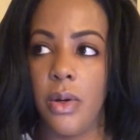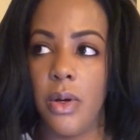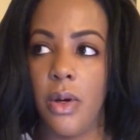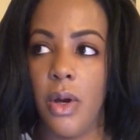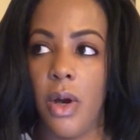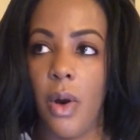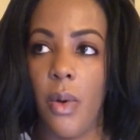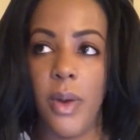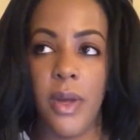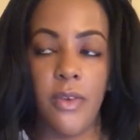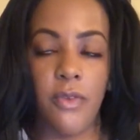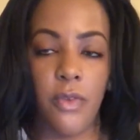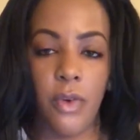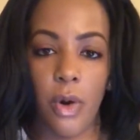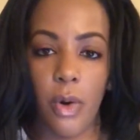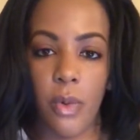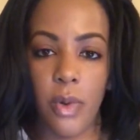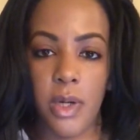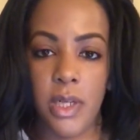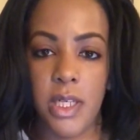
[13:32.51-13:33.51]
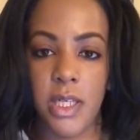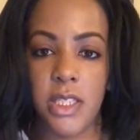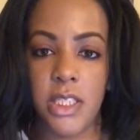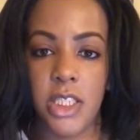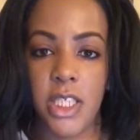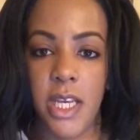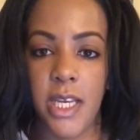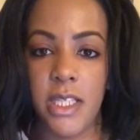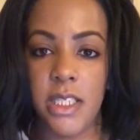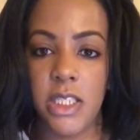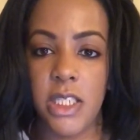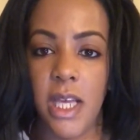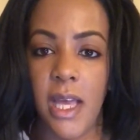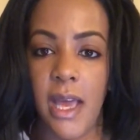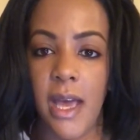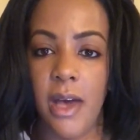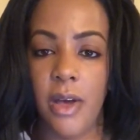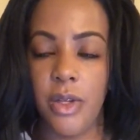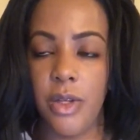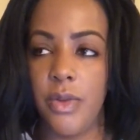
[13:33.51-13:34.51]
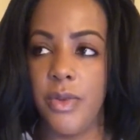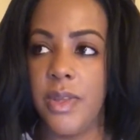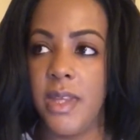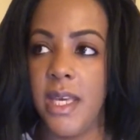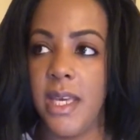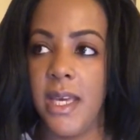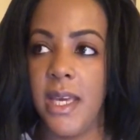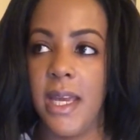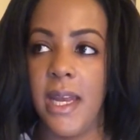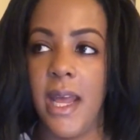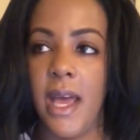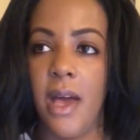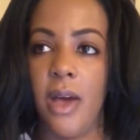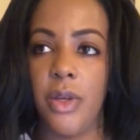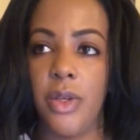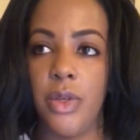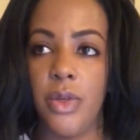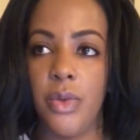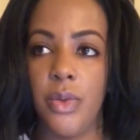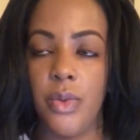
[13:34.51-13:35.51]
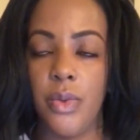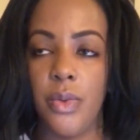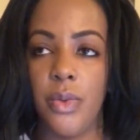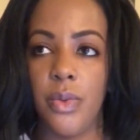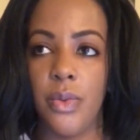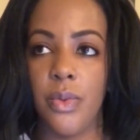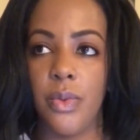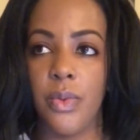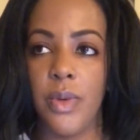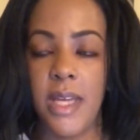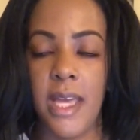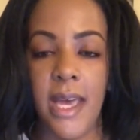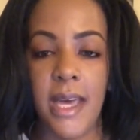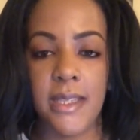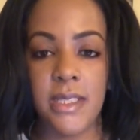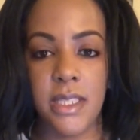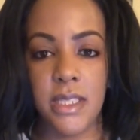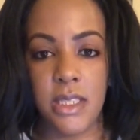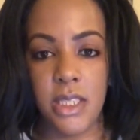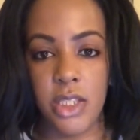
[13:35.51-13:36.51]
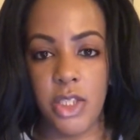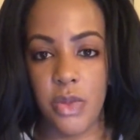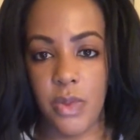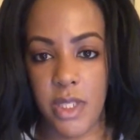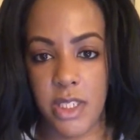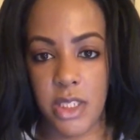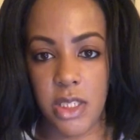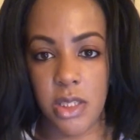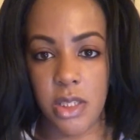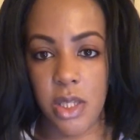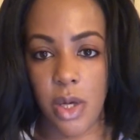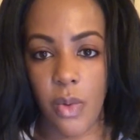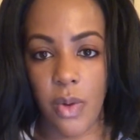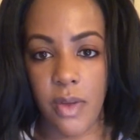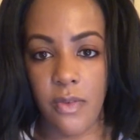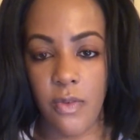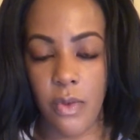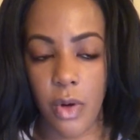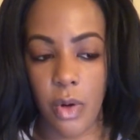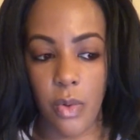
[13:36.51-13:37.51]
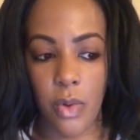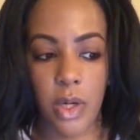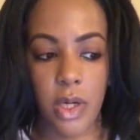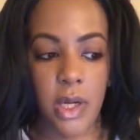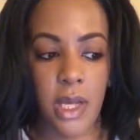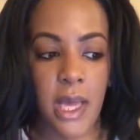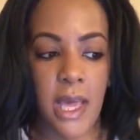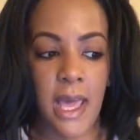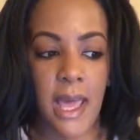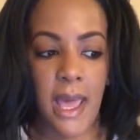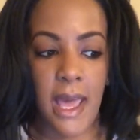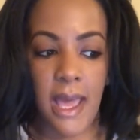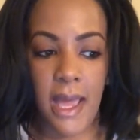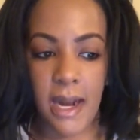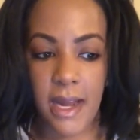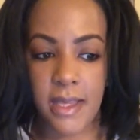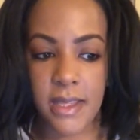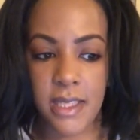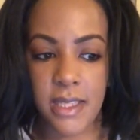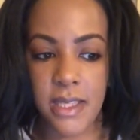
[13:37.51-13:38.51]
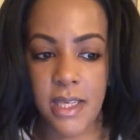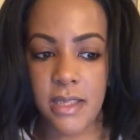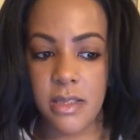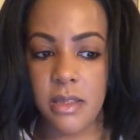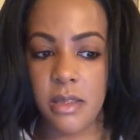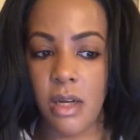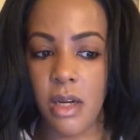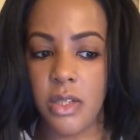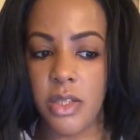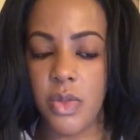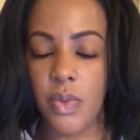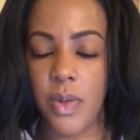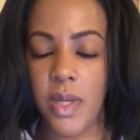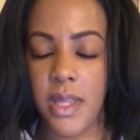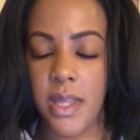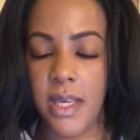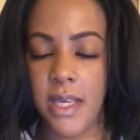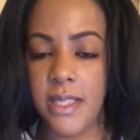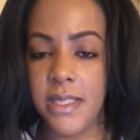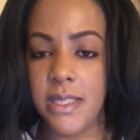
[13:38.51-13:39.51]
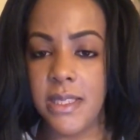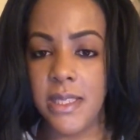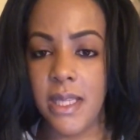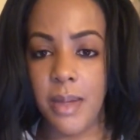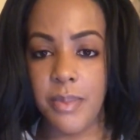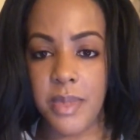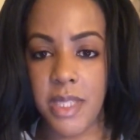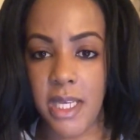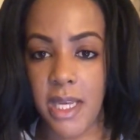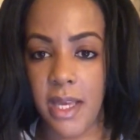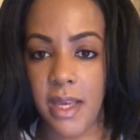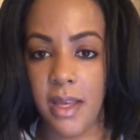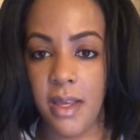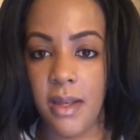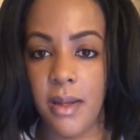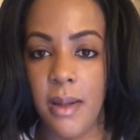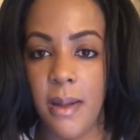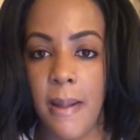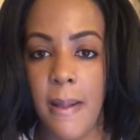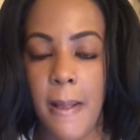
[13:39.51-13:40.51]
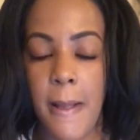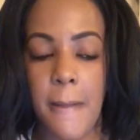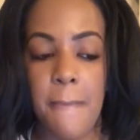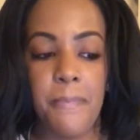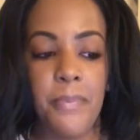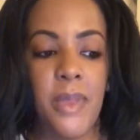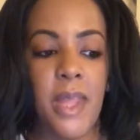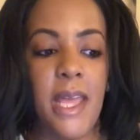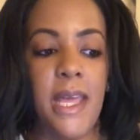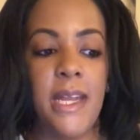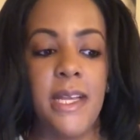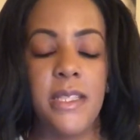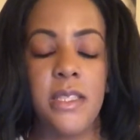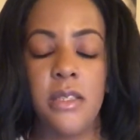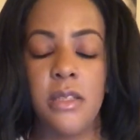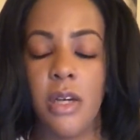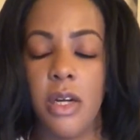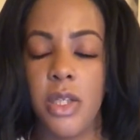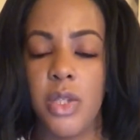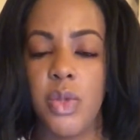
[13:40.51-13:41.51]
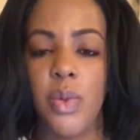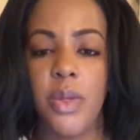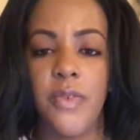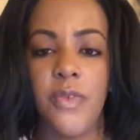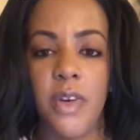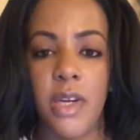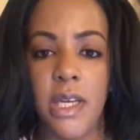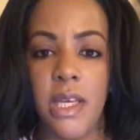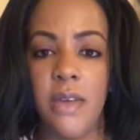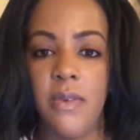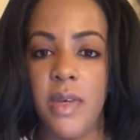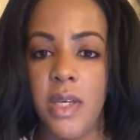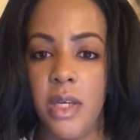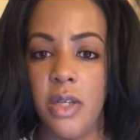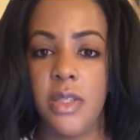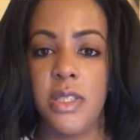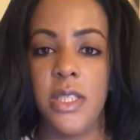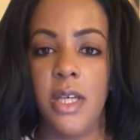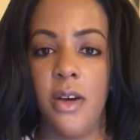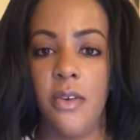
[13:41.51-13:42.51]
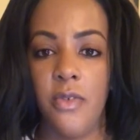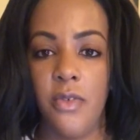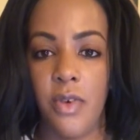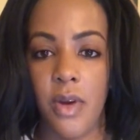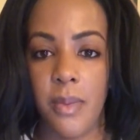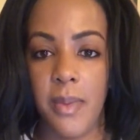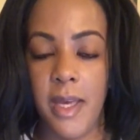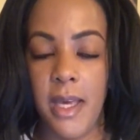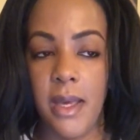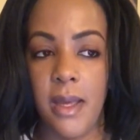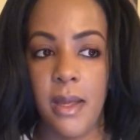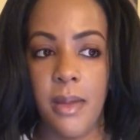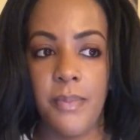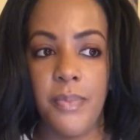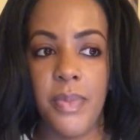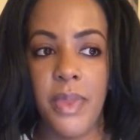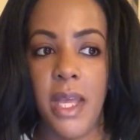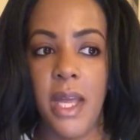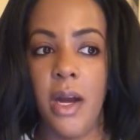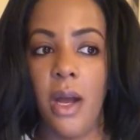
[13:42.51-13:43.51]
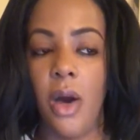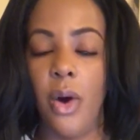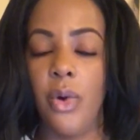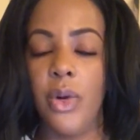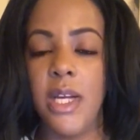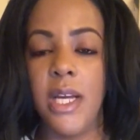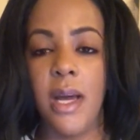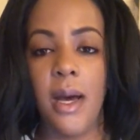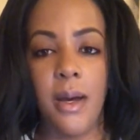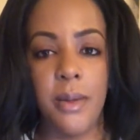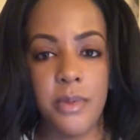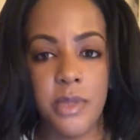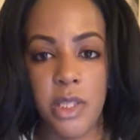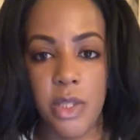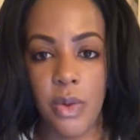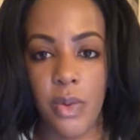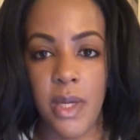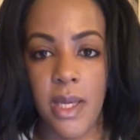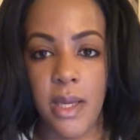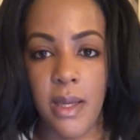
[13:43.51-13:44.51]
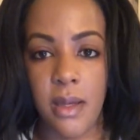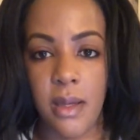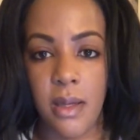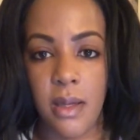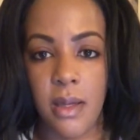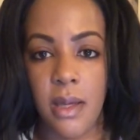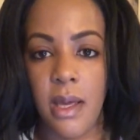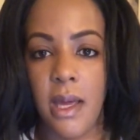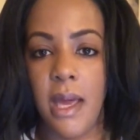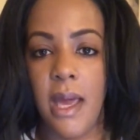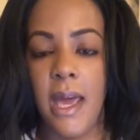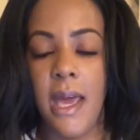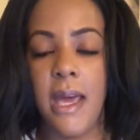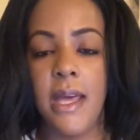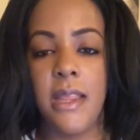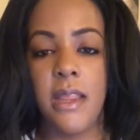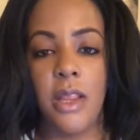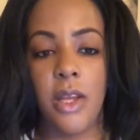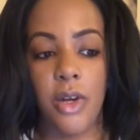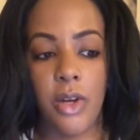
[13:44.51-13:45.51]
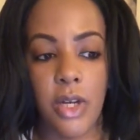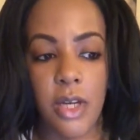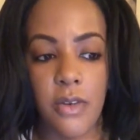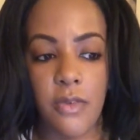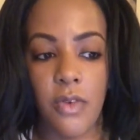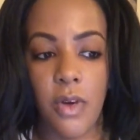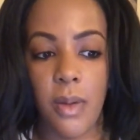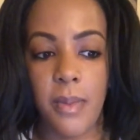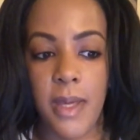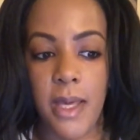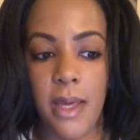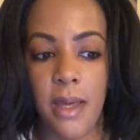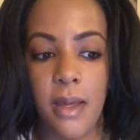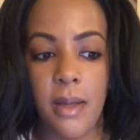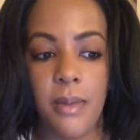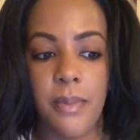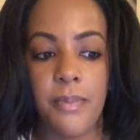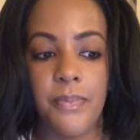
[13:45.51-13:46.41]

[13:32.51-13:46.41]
going forward. Change how you think and how you react to situations going forward. And I think that starts with accepting it, and it starts with forgiving yourself from it and owning up to it and learning from it